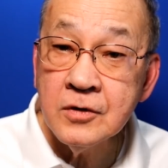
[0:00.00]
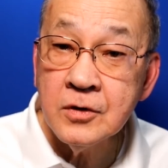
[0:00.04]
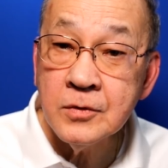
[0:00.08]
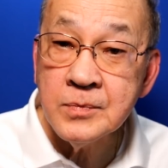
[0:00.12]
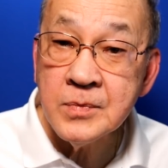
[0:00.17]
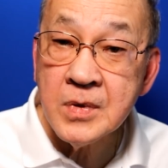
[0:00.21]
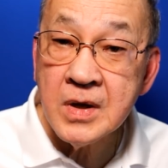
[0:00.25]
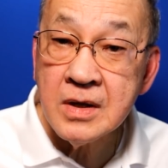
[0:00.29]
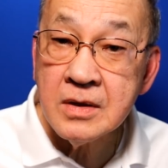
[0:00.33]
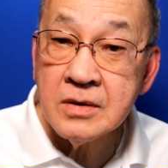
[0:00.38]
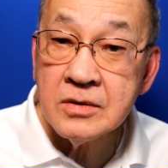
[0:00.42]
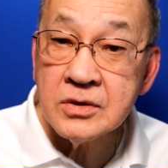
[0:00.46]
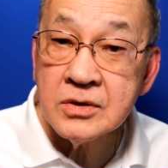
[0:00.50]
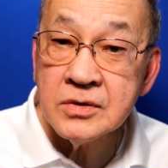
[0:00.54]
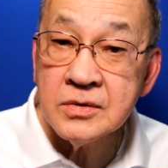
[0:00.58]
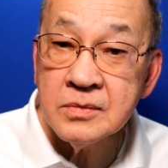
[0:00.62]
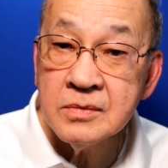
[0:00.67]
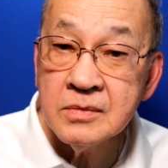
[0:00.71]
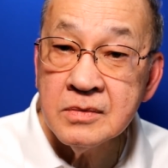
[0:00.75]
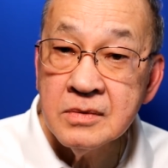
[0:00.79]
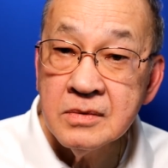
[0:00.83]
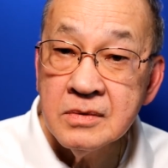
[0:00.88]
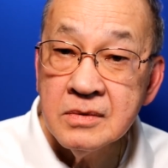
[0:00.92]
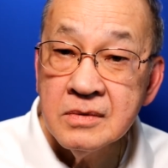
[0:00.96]

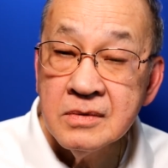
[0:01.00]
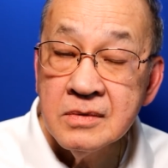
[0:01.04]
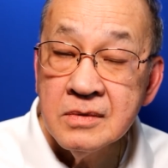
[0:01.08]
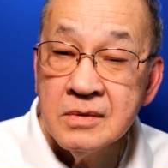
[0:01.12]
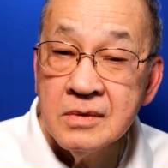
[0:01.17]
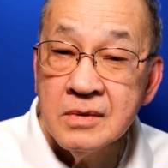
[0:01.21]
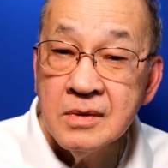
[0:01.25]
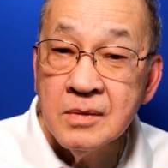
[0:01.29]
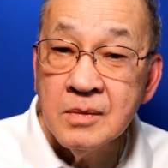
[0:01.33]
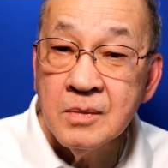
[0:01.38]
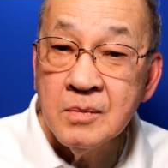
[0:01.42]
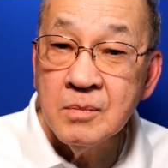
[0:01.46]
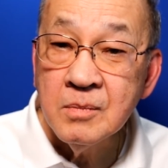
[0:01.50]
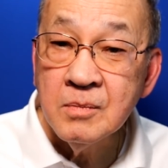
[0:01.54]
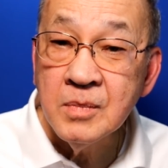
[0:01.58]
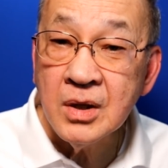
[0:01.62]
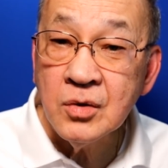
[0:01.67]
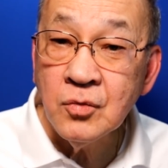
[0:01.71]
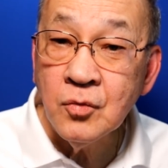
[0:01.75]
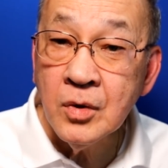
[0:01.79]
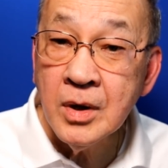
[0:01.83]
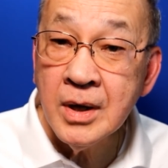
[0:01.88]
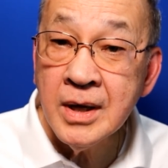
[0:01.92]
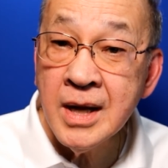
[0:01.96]
Philippines,
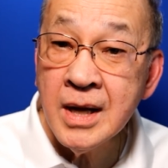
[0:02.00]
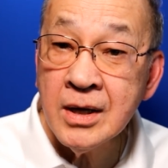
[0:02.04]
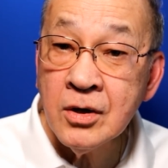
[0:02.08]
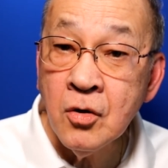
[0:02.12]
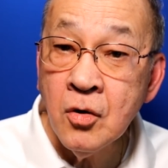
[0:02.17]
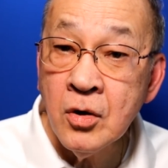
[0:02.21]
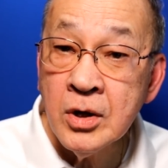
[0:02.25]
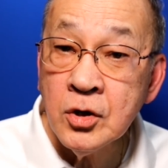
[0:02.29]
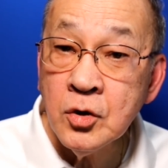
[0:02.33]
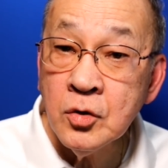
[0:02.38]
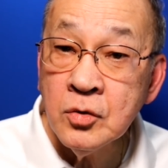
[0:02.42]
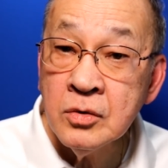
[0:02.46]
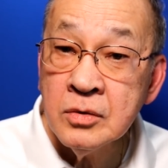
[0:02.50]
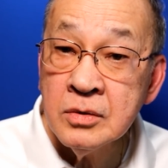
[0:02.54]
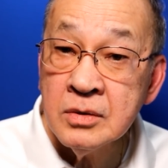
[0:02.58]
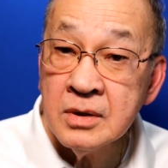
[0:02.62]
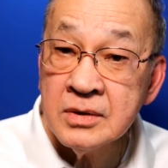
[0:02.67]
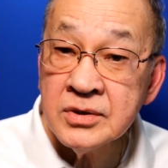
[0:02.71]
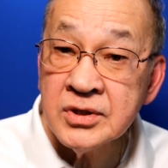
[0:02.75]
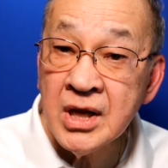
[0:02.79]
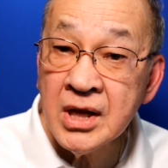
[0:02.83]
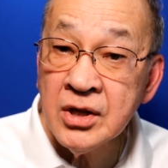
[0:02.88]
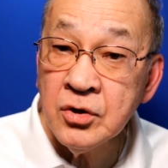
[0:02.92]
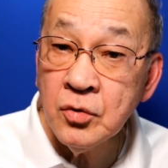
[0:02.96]
but we're not going to
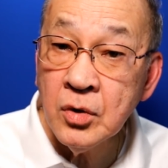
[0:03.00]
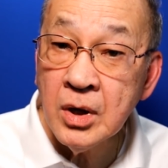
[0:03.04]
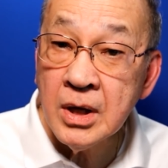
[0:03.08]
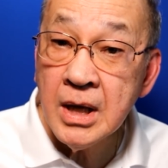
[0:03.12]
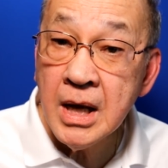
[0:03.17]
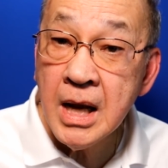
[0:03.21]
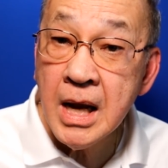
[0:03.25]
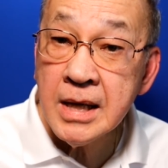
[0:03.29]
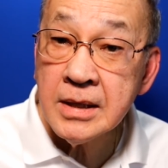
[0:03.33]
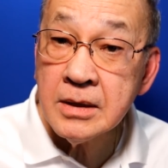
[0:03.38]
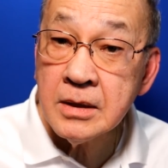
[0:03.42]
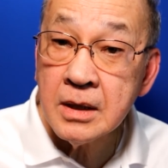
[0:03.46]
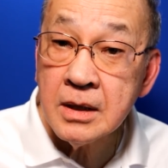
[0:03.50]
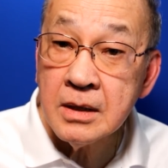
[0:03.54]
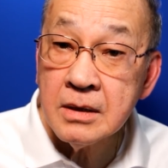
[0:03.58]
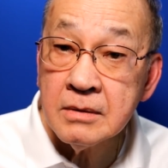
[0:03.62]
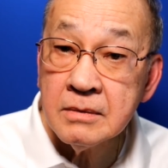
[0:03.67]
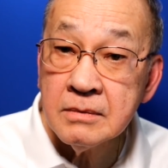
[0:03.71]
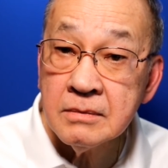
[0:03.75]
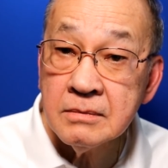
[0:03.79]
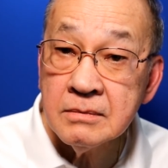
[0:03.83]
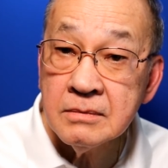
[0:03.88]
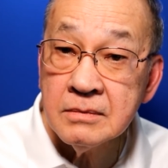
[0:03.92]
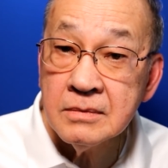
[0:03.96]
send you a letter.